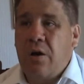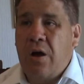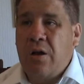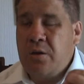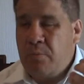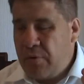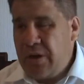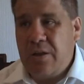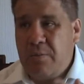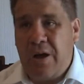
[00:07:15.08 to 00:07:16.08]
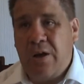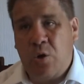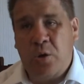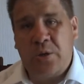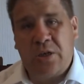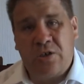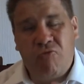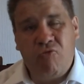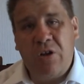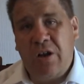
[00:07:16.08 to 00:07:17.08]
and bringing them out of context
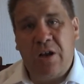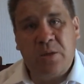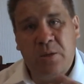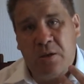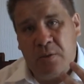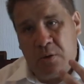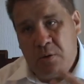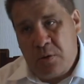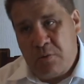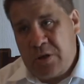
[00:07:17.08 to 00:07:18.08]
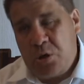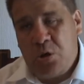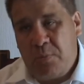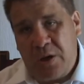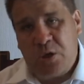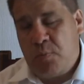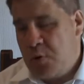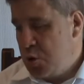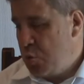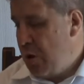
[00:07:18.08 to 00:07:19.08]
and realizing that there, there are issues about
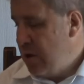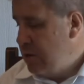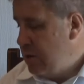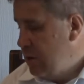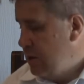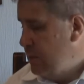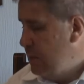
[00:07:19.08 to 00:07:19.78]
spirituality.